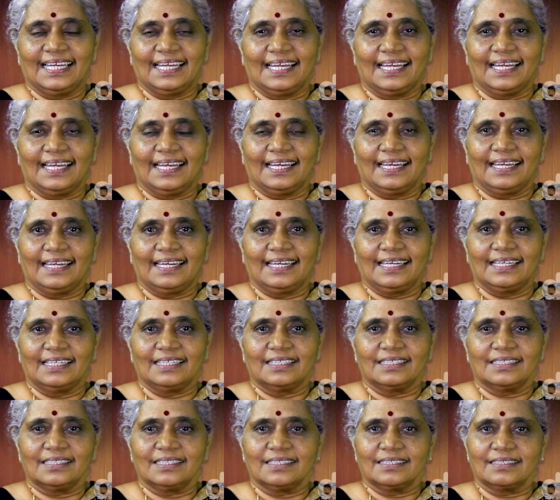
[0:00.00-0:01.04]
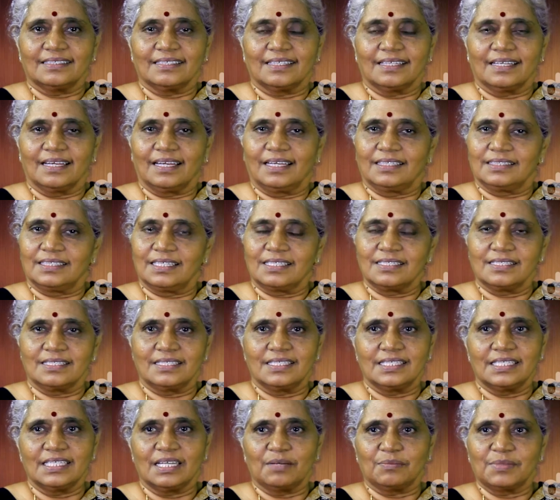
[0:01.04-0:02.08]
And I just
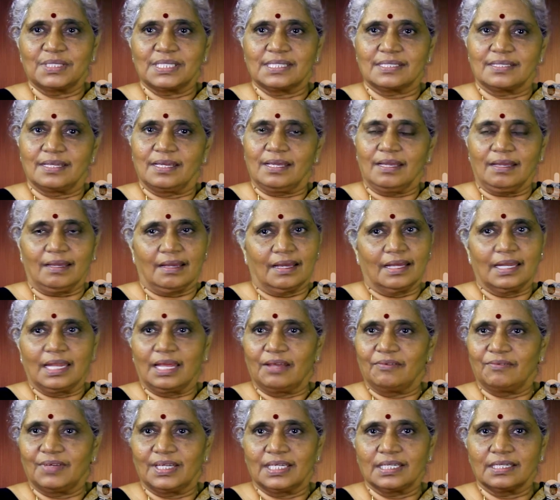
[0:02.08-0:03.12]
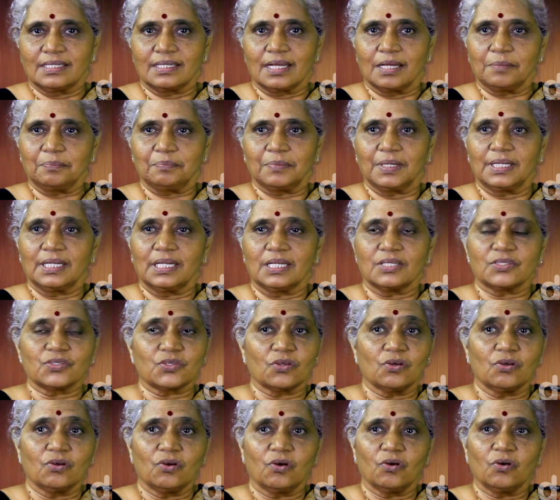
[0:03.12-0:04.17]
did namaste and I went up and I
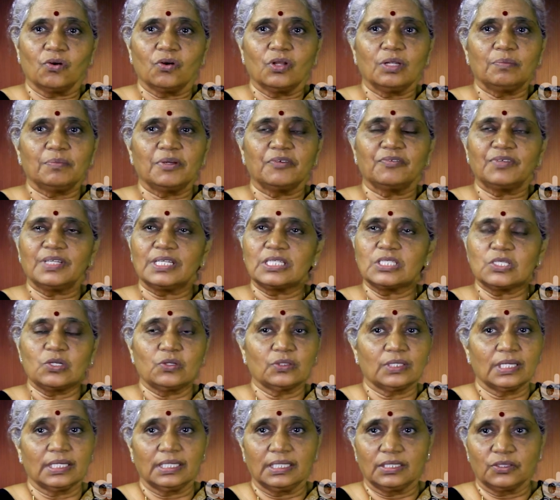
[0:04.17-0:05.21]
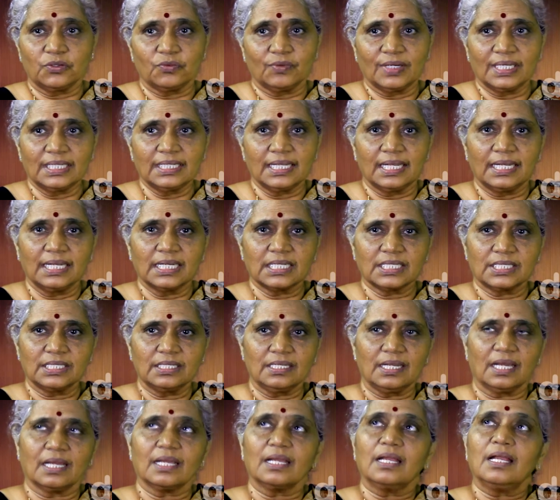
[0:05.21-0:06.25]
saw all my friends looking into one direction.
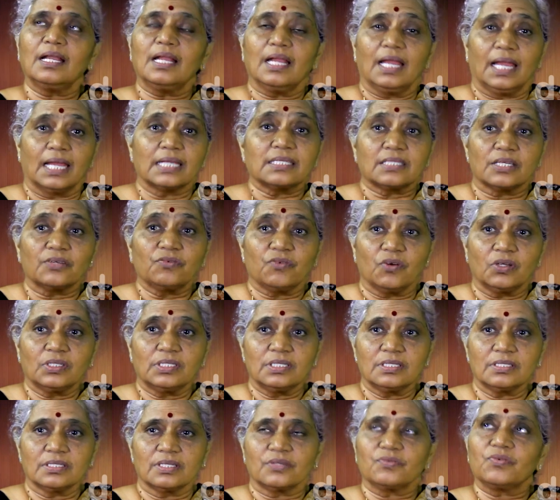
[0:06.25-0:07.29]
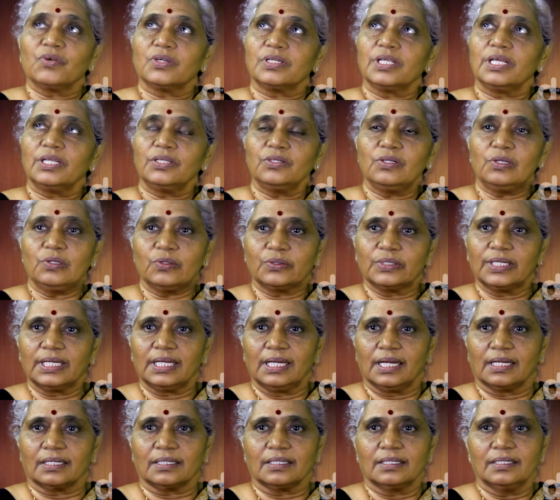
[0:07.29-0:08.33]
I said, what is it? What are you looking
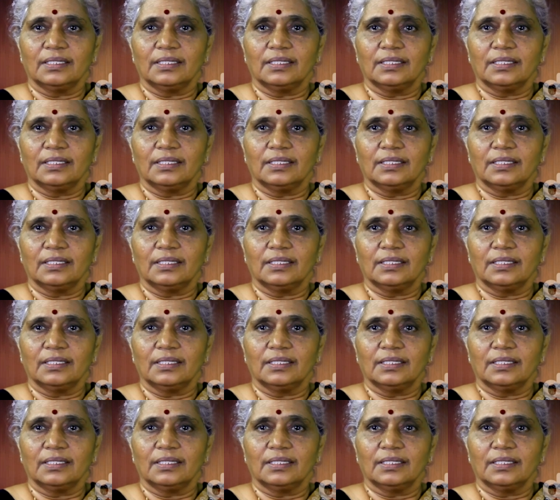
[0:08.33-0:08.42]
at?